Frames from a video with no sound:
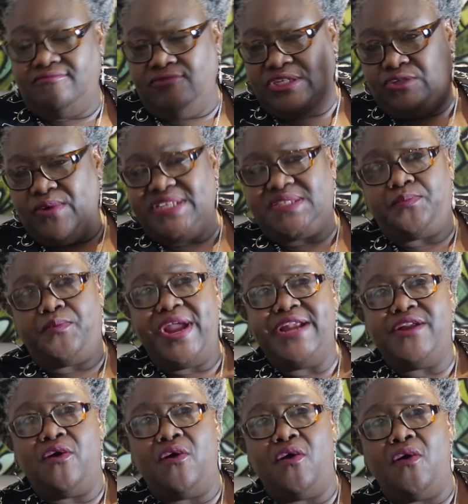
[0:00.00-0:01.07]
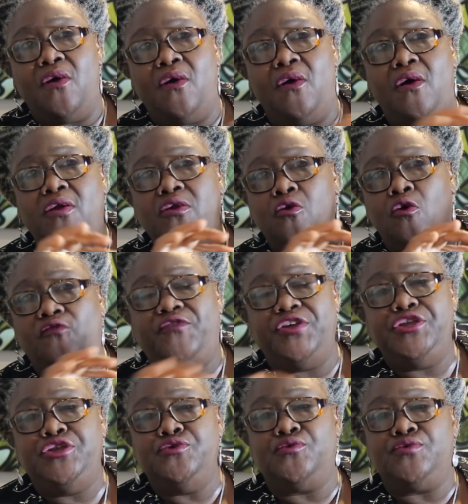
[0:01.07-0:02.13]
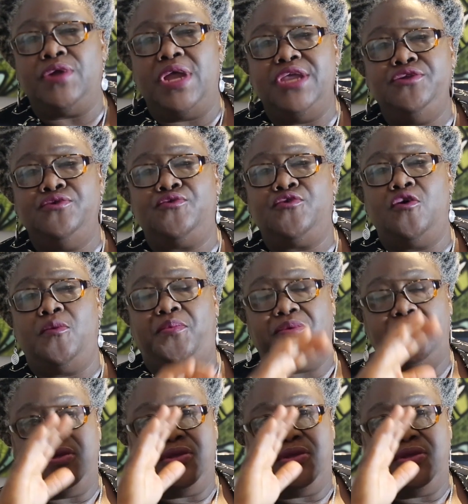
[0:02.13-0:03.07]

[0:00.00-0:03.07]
which were spread all over Europe,